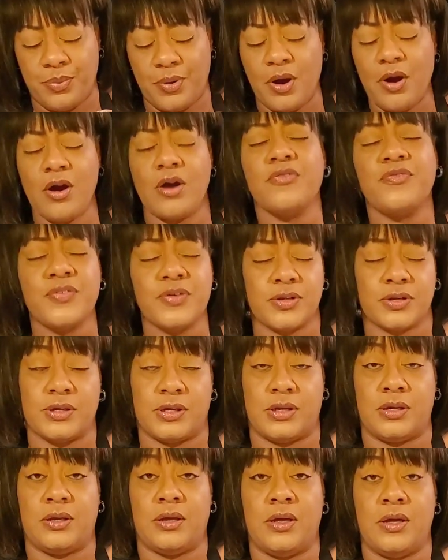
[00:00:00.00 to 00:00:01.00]

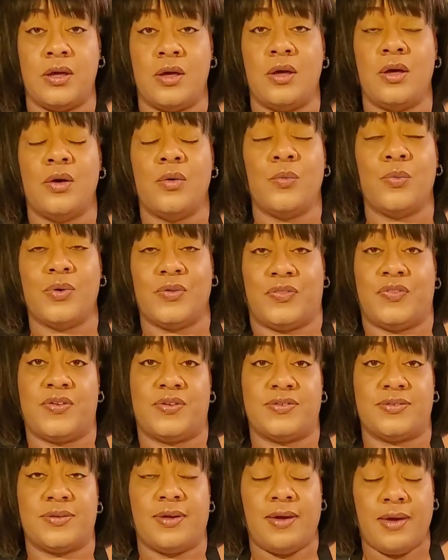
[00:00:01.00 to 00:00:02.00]
perfectly with
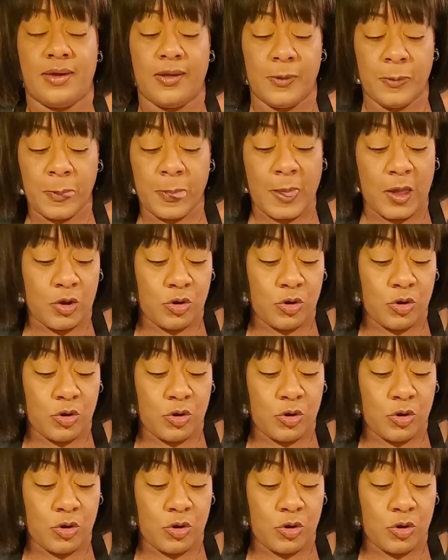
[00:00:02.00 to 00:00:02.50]
this cake.